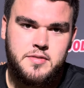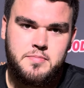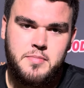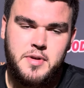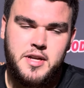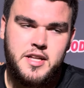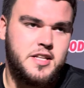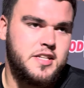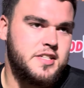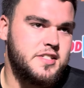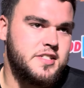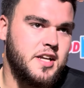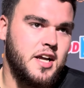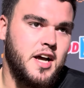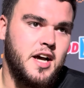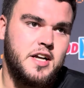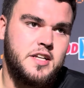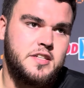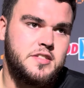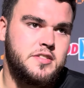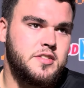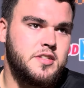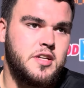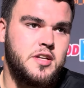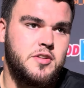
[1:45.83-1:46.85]
man, these
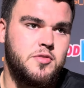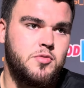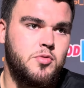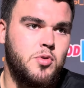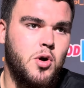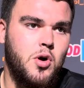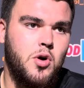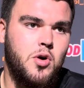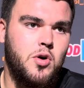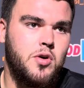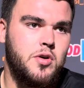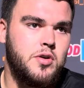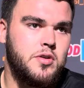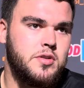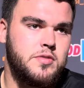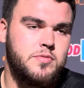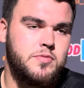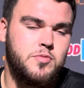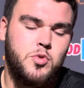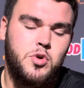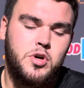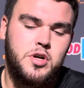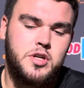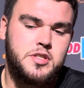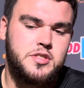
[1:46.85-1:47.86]
guys can roll
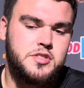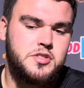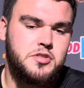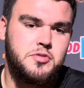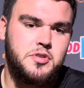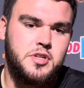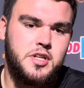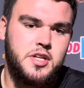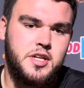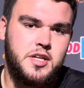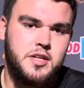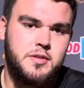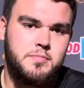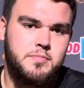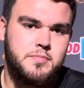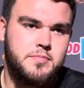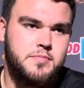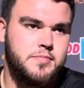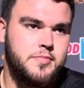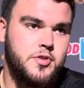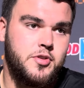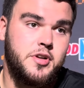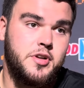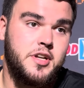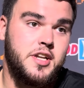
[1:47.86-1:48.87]
one, two deep,
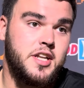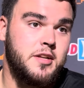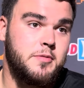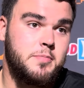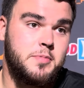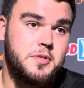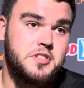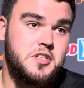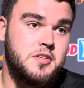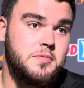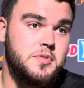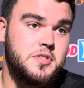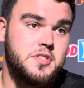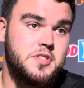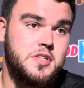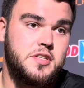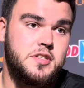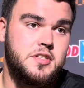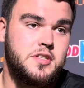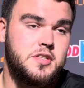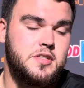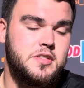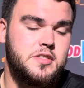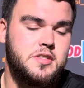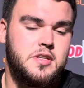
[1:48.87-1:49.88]
three deep at some
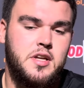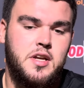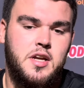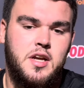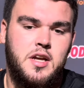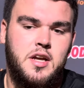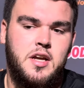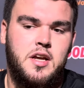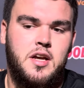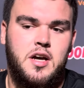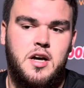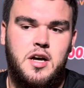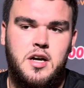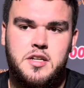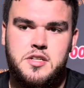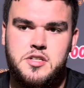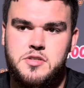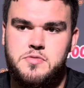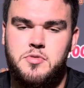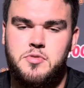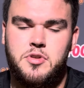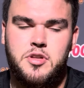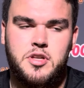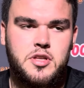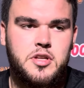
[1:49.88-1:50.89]
positions.
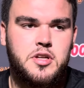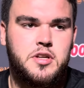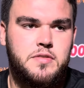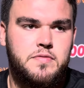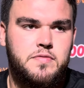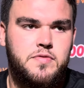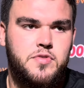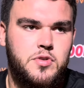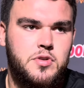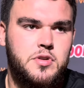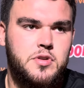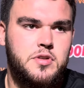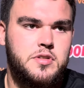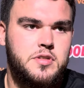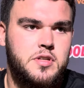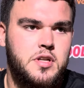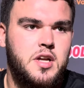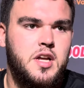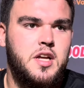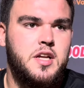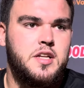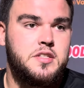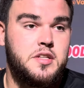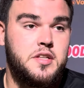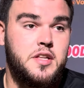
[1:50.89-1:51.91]
Just really looking forward
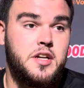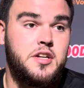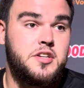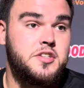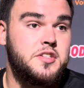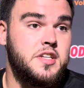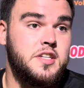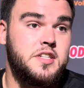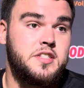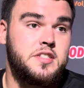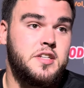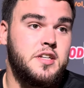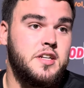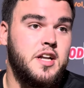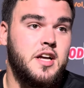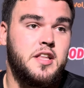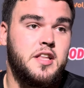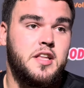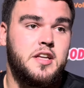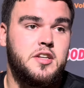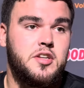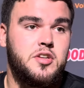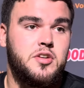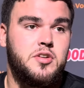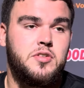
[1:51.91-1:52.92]
to their season and how
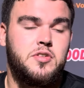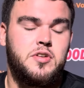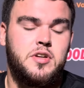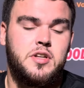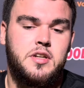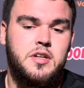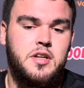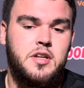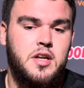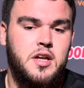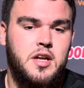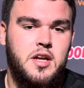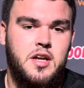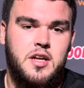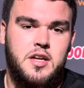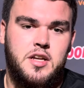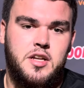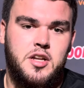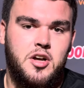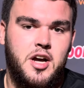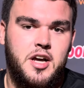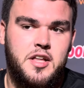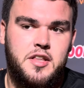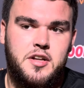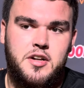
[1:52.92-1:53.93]
they do and,
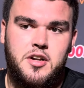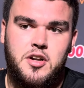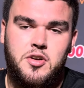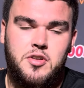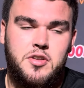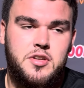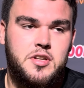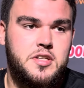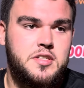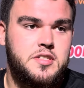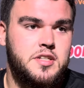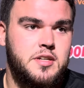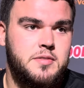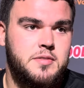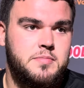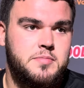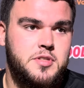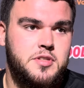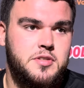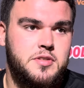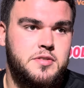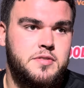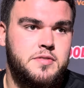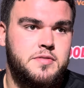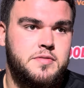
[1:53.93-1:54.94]
you know, how they're holding us up,
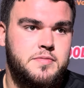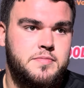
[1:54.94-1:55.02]
too.